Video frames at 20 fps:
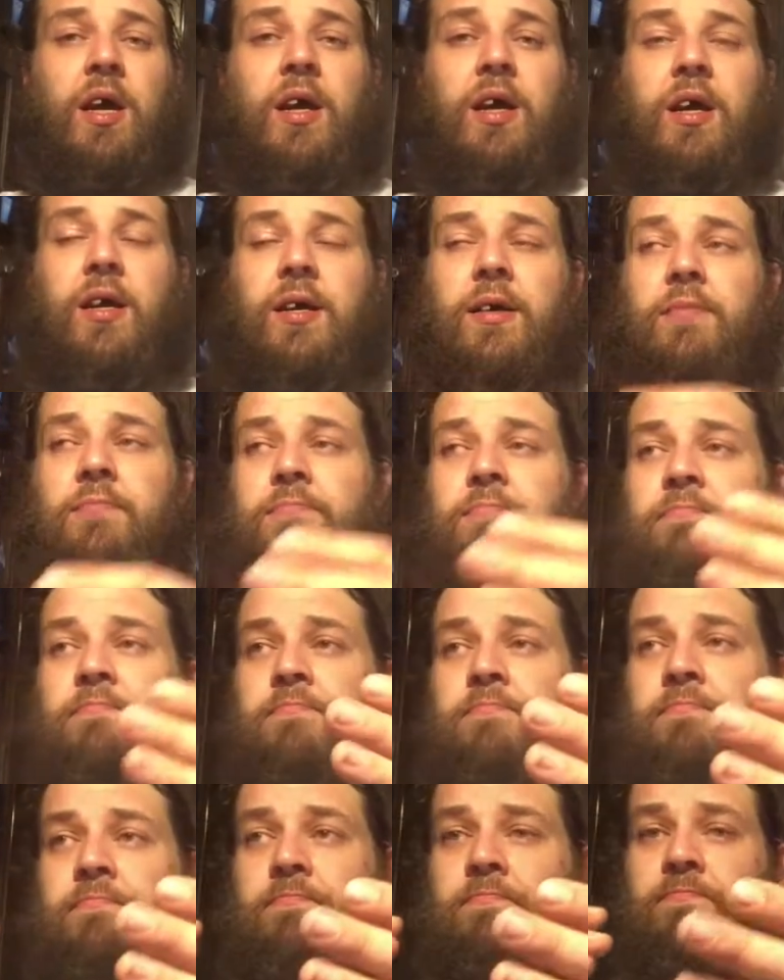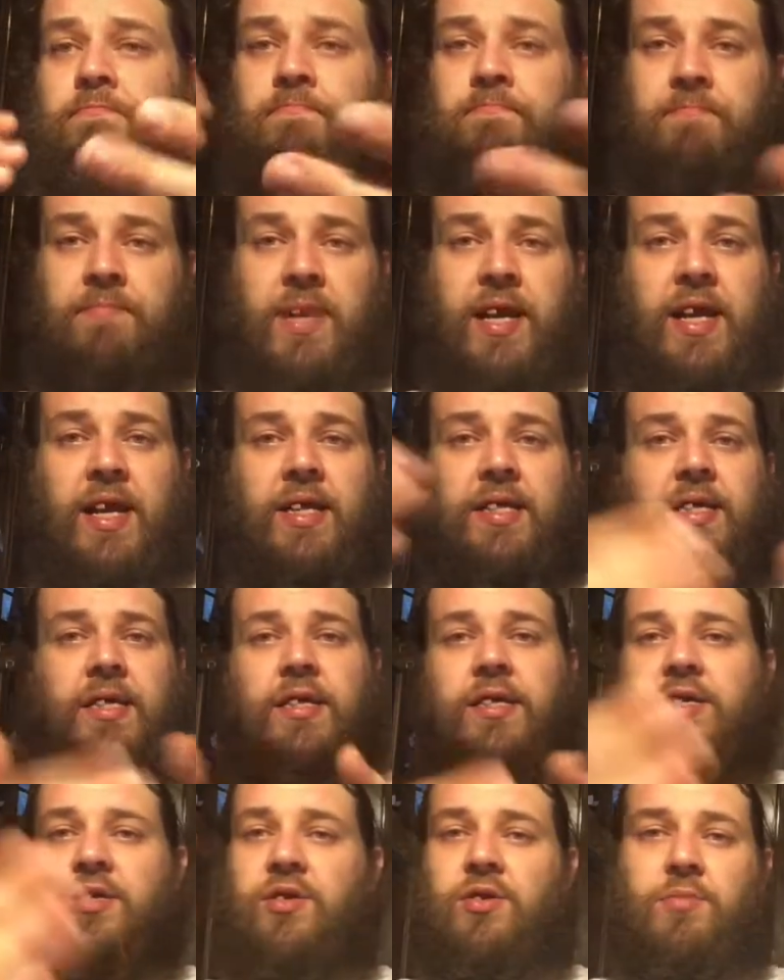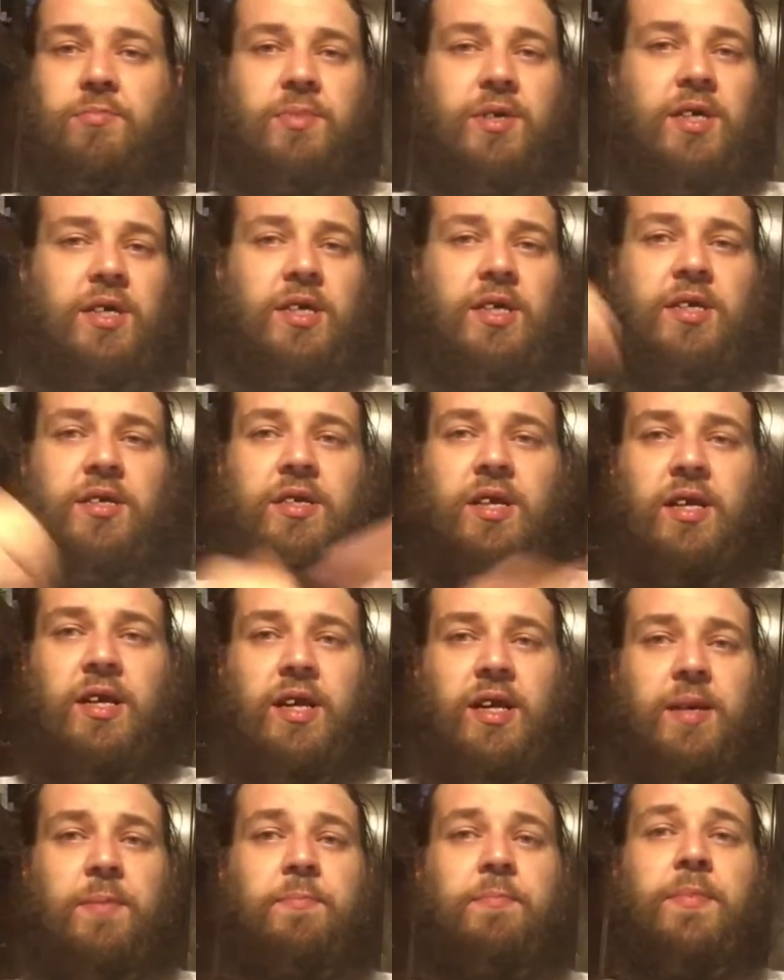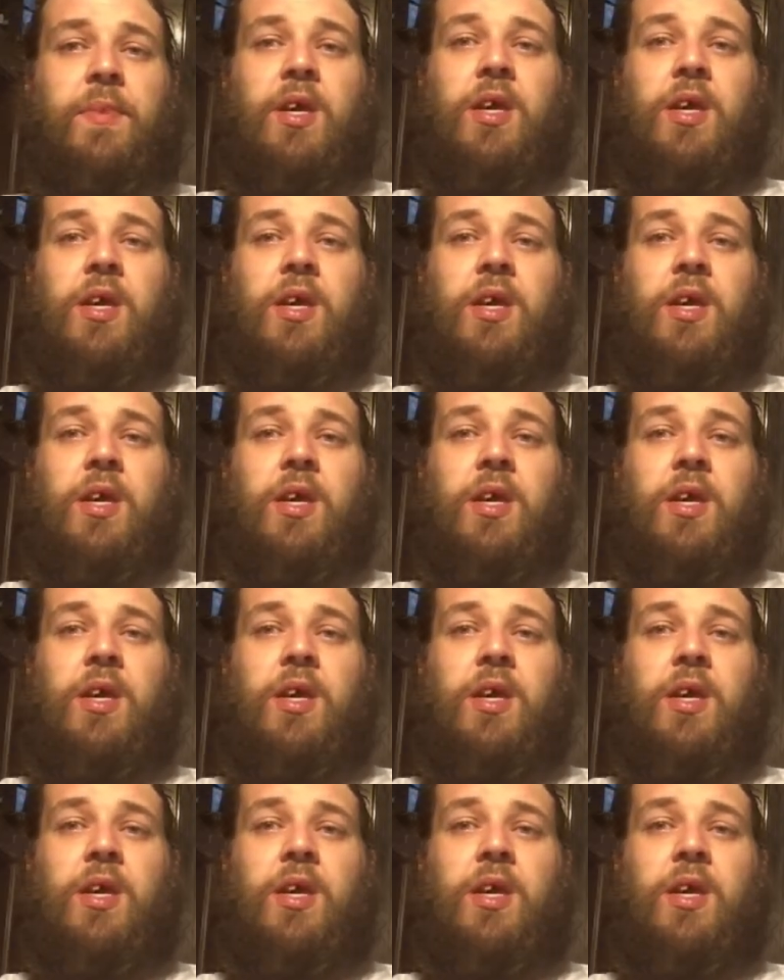Like I said, this is going to be Sunday.